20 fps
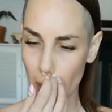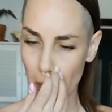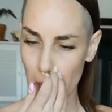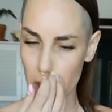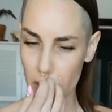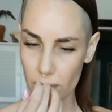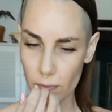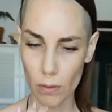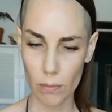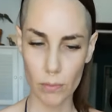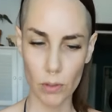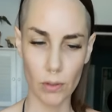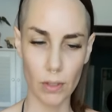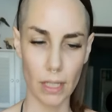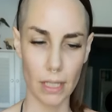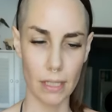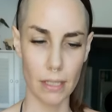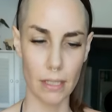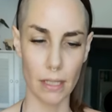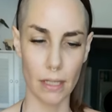And this full moon
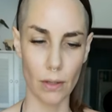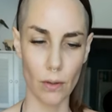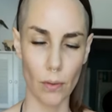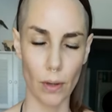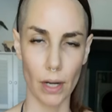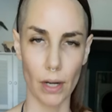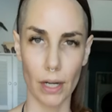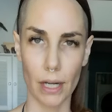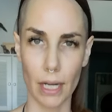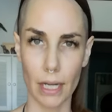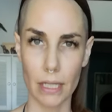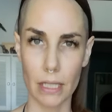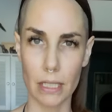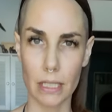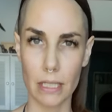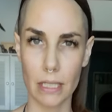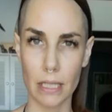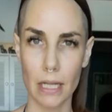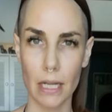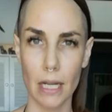is in
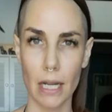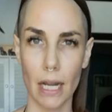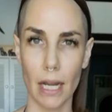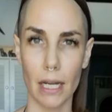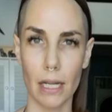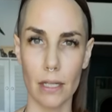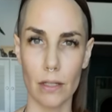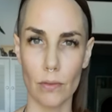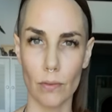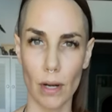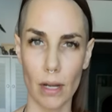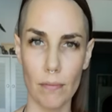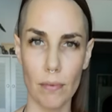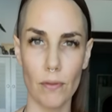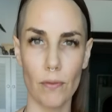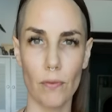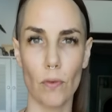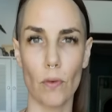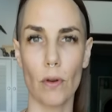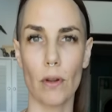Aquarius, and it's right
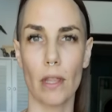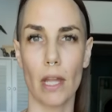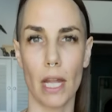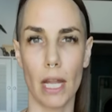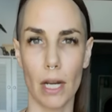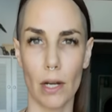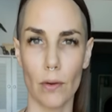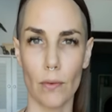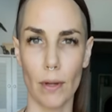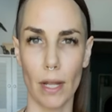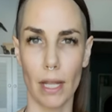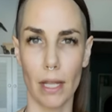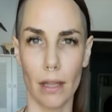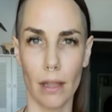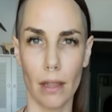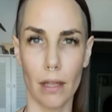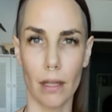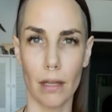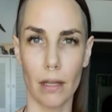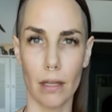before the 808,
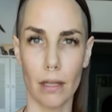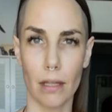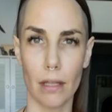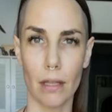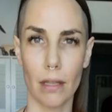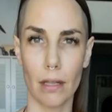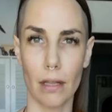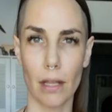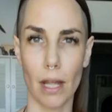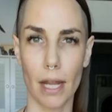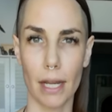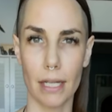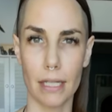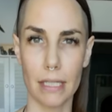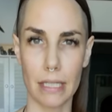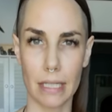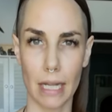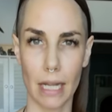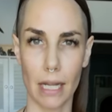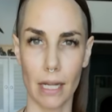the the
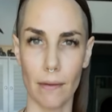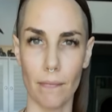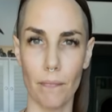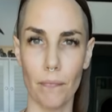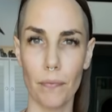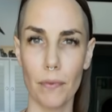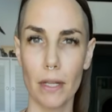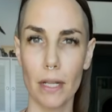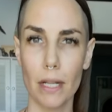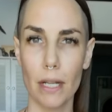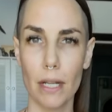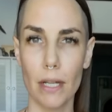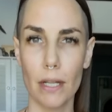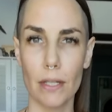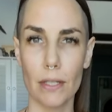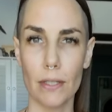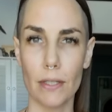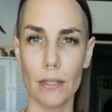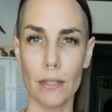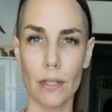Lion's Gate.
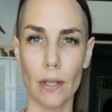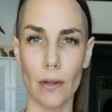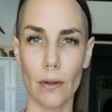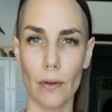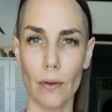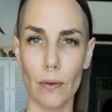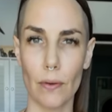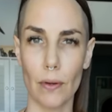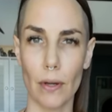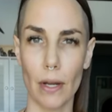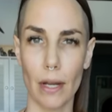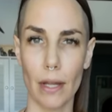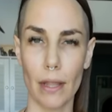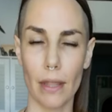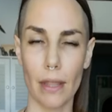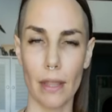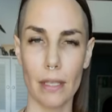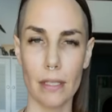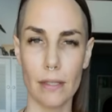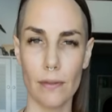So
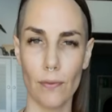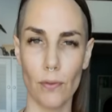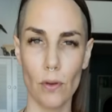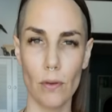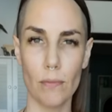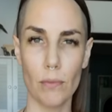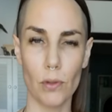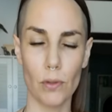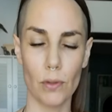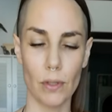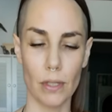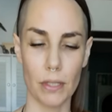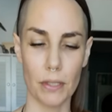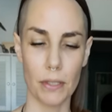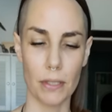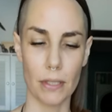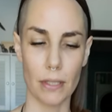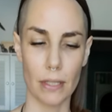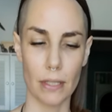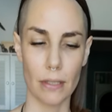this full moon
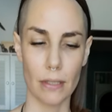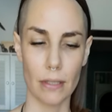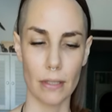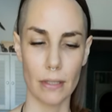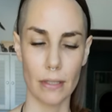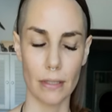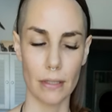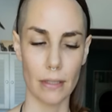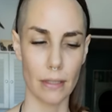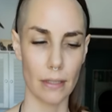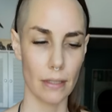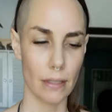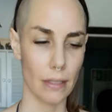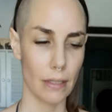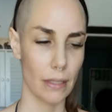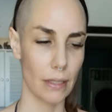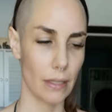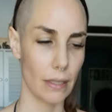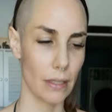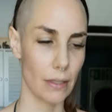is is
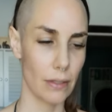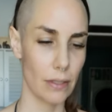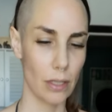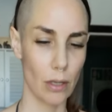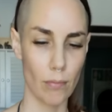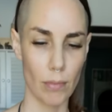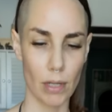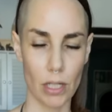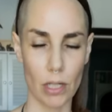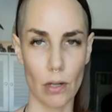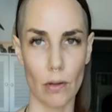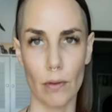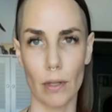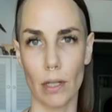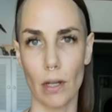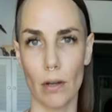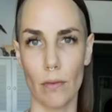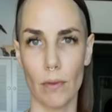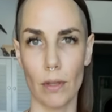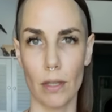there's so much going
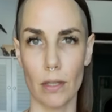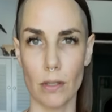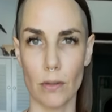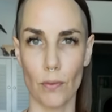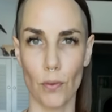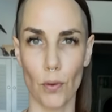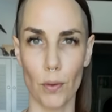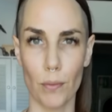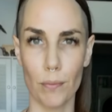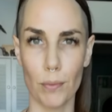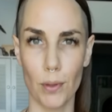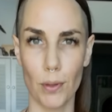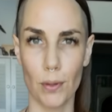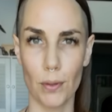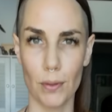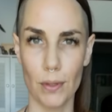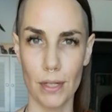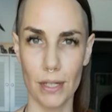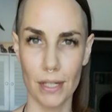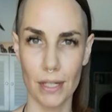on with this full moon.